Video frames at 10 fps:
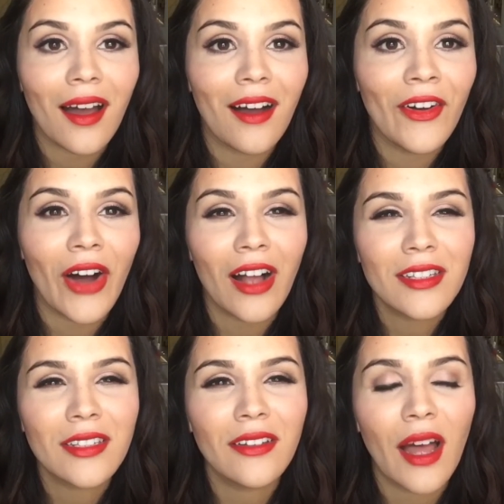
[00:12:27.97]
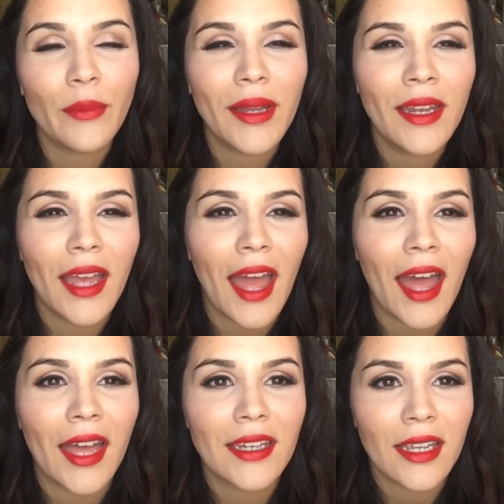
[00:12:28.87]
Also, I'm going to
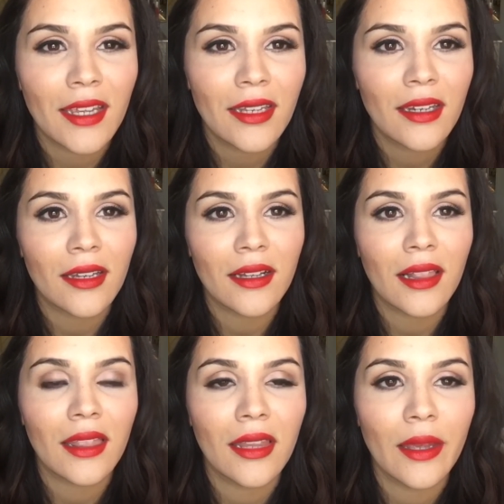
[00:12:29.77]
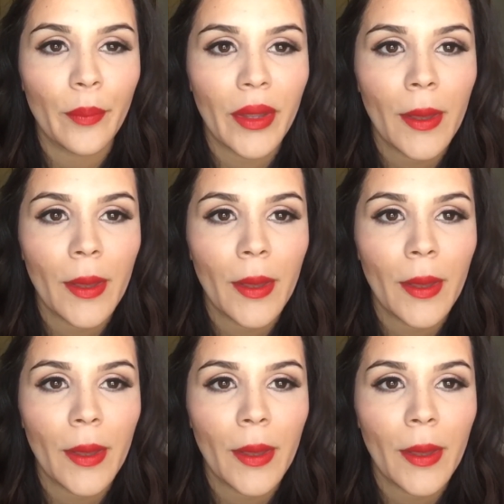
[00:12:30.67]
add in a clip